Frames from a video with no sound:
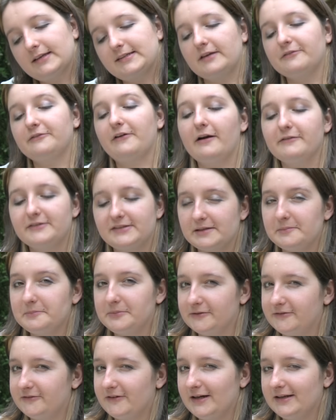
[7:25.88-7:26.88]
guess I've, I've
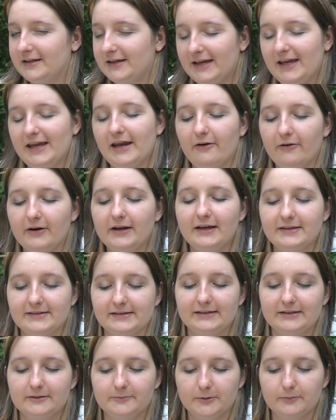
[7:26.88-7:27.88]
simplified it here, and it is
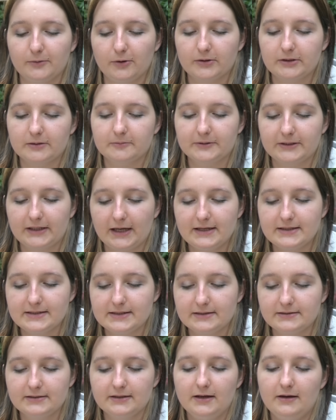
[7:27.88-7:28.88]
a little bit more
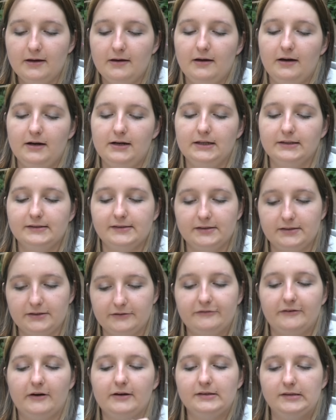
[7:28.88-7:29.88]
complicated uh, to
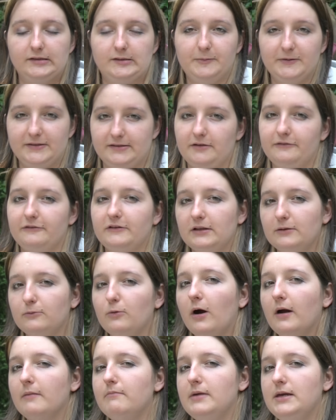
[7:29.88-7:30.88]
define specifically
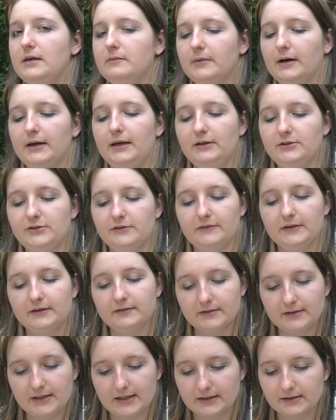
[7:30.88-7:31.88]
what I mean by each of
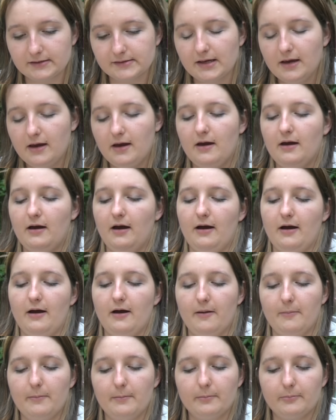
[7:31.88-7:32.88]
these things.
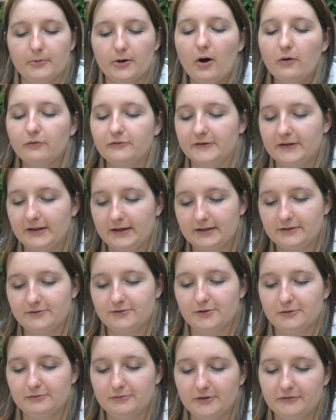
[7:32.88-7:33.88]
Um, but hopefully, that
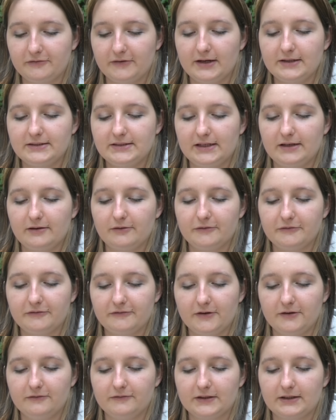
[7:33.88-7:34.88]
gives you a rough idea
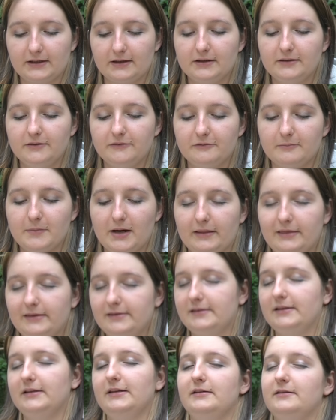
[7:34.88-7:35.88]
of of the kind of
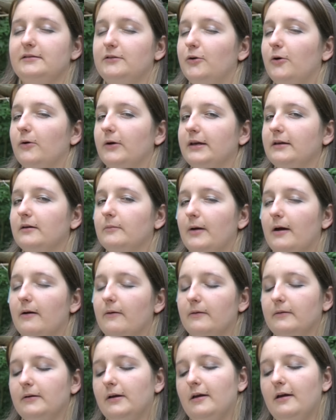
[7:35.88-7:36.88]
maths that it's talking
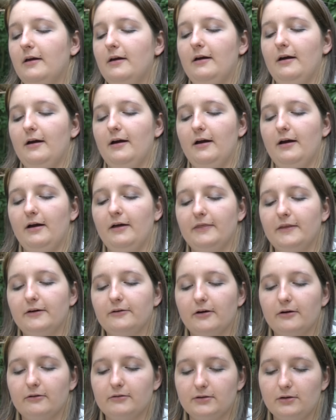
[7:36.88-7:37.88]
about.
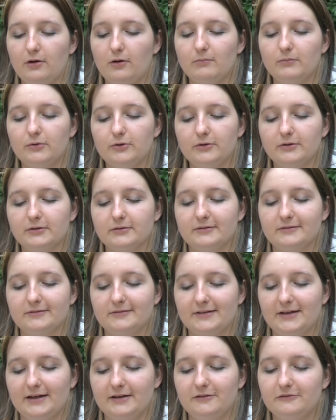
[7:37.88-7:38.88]
there are a lot more
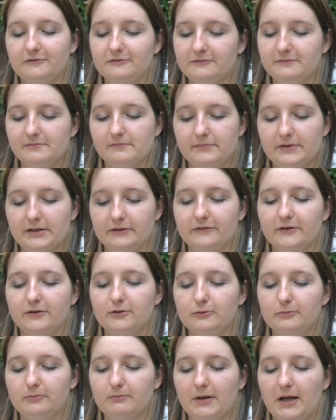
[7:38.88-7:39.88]
kind of
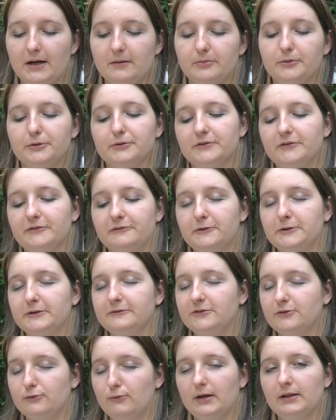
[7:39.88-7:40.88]
difficult blackboards full
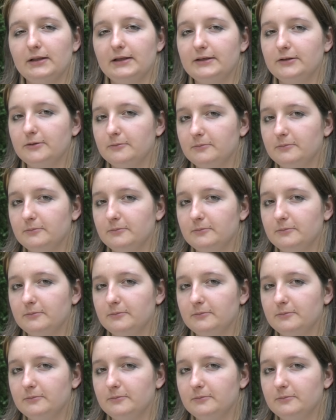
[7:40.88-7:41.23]
of squiggly